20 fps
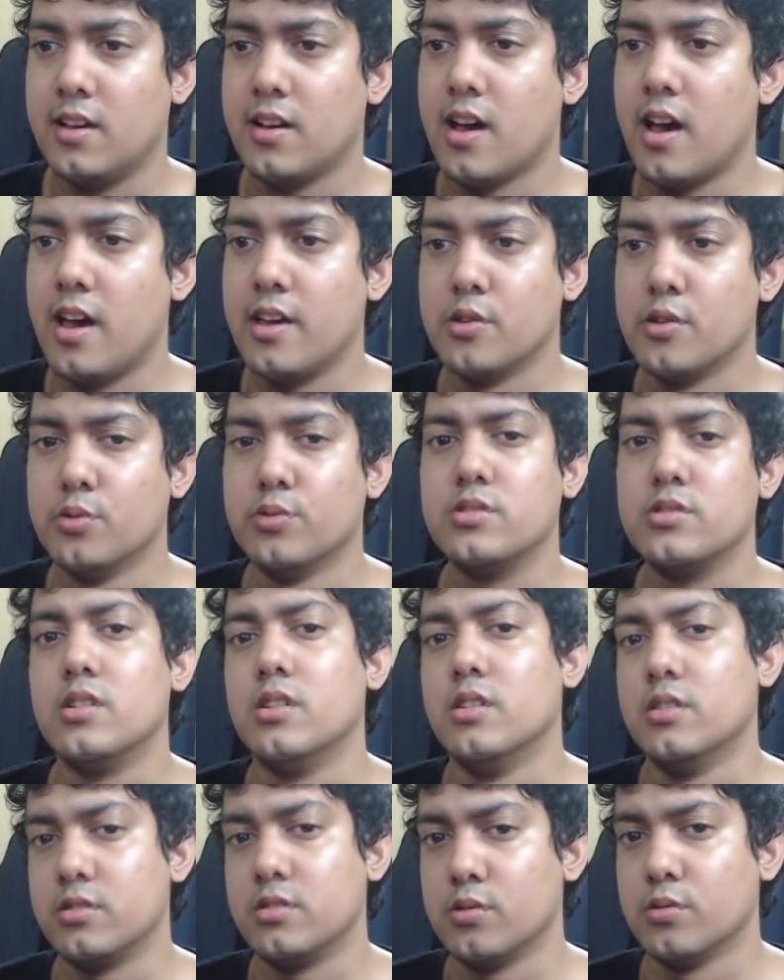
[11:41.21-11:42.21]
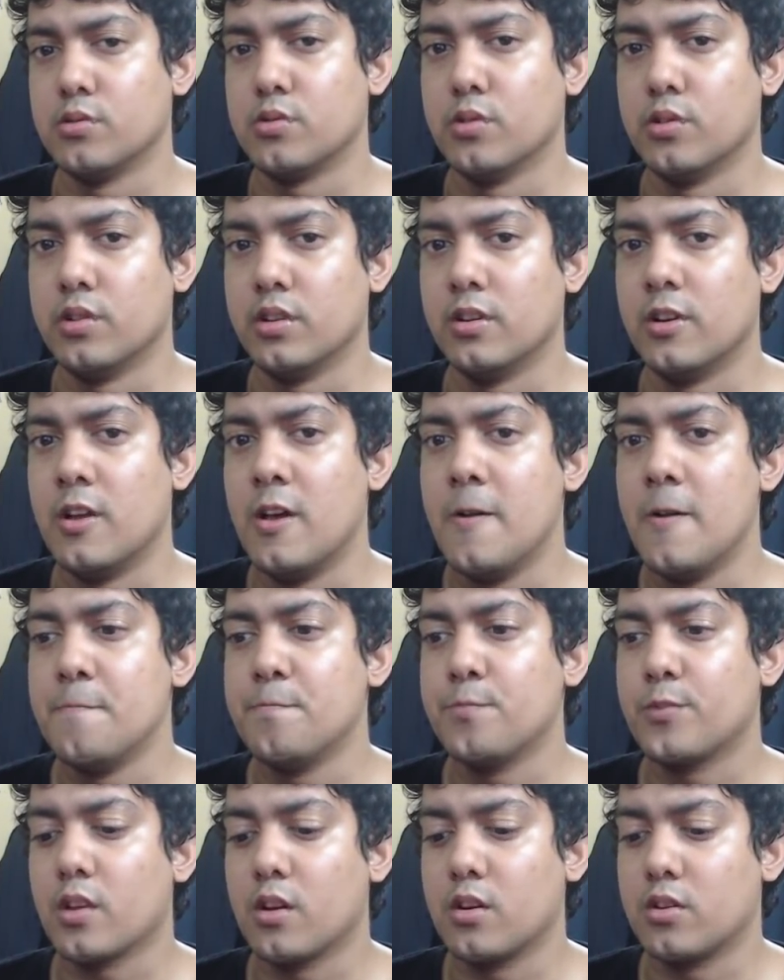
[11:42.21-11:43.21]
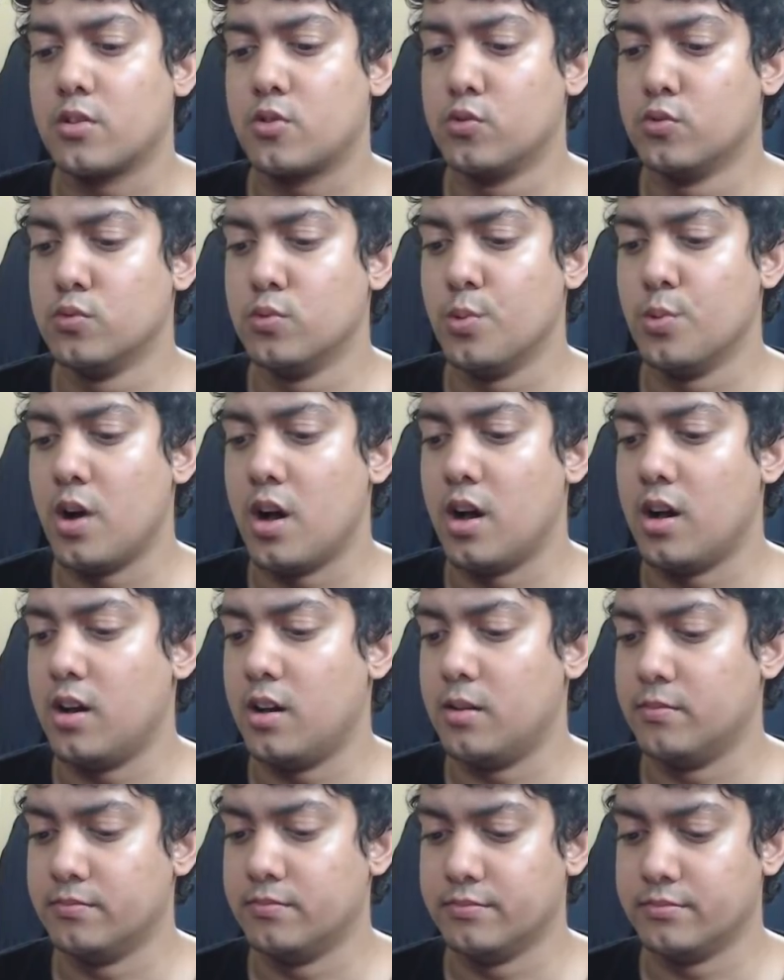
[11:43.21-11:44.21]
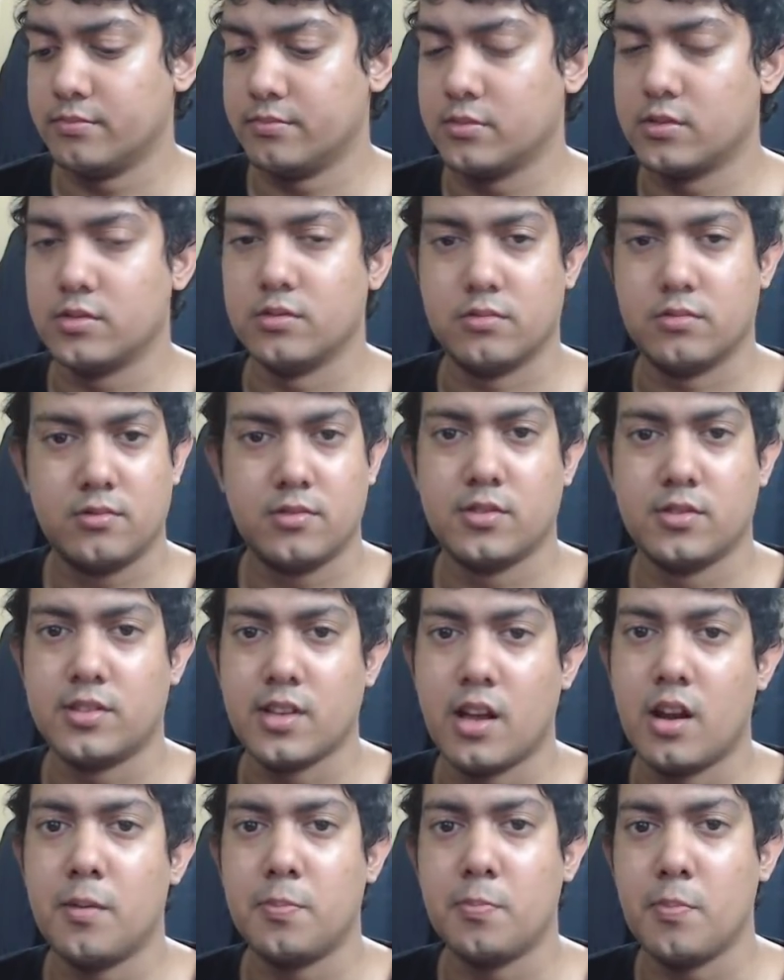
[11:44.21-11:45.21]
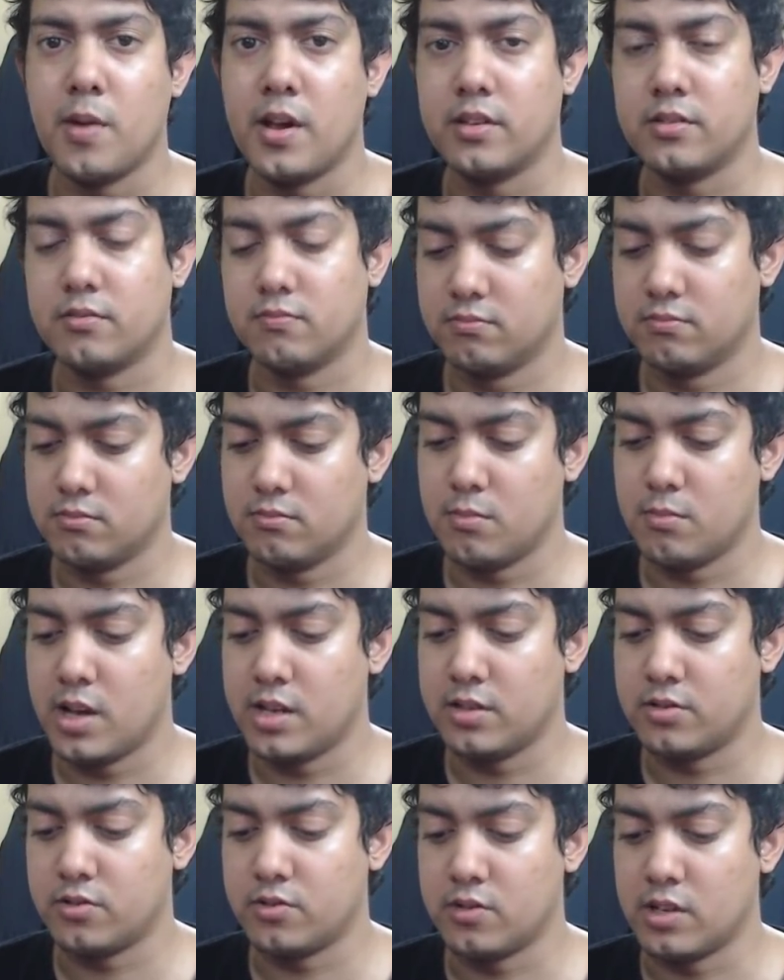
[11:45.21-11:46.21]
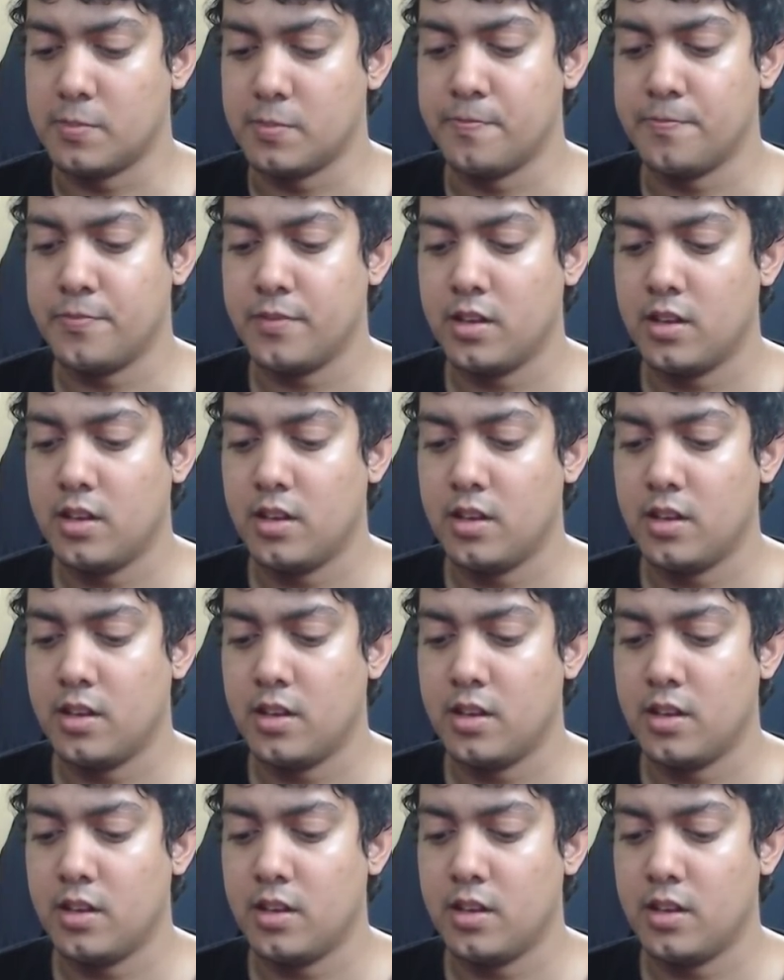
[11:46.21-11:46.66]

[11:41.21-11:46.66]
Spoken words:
I used his tutorial to set up my stream.